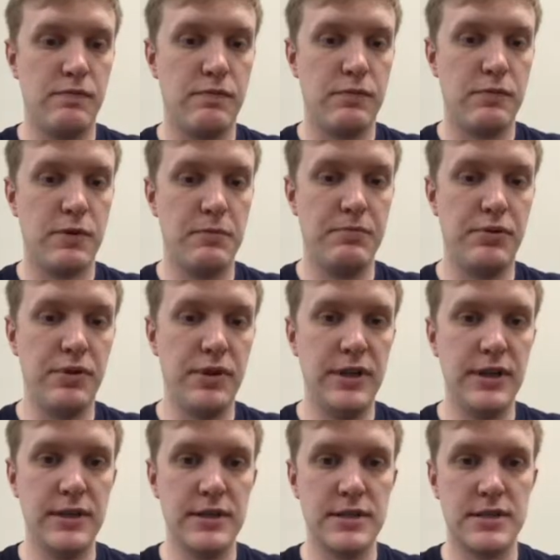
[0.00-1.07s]

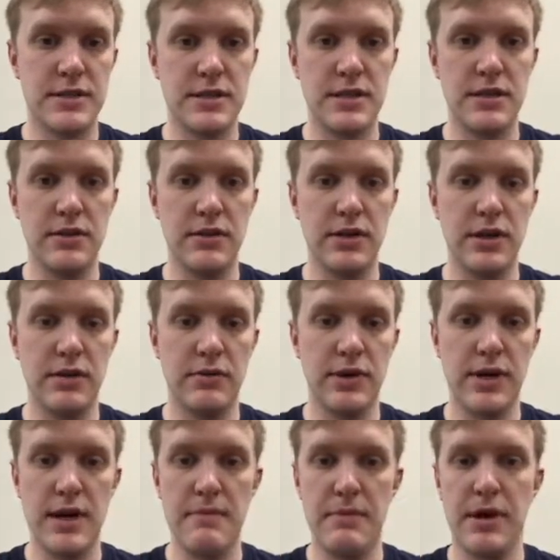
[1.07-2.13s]
completing this skill here. We
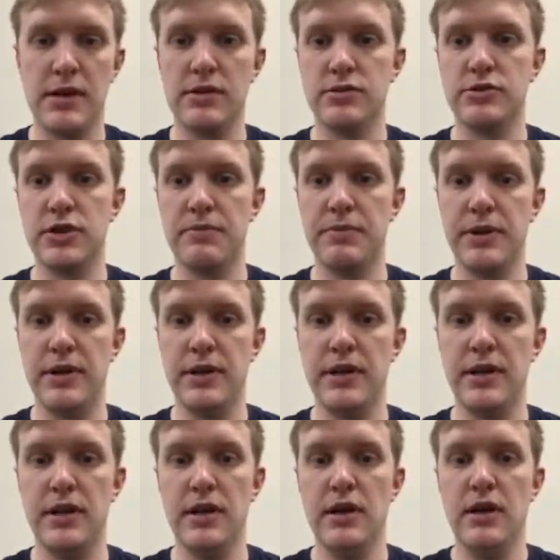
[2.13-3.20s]
got Michael jumping
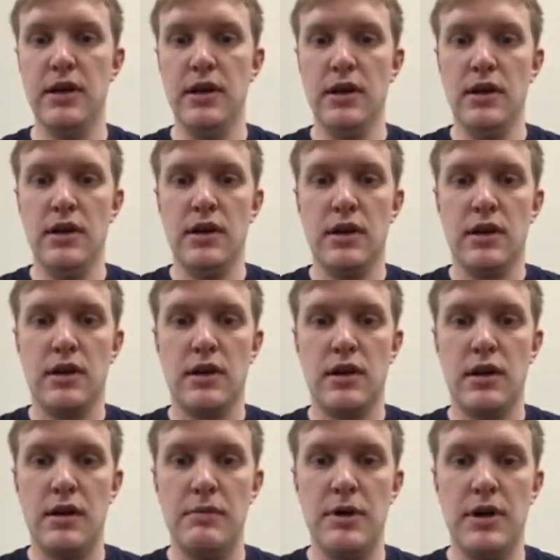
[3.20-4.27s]
in,
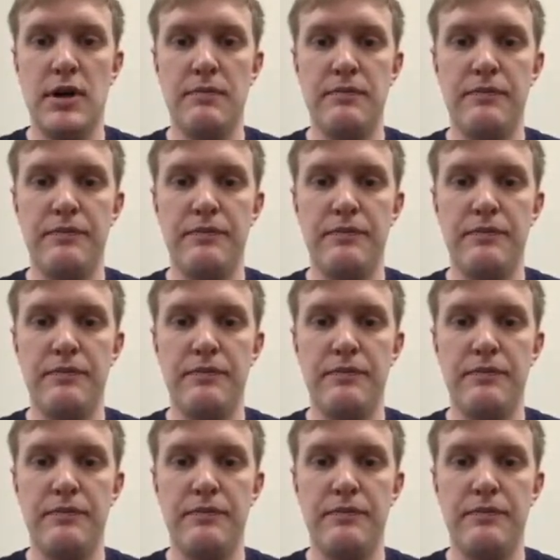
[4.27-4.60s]
coming up,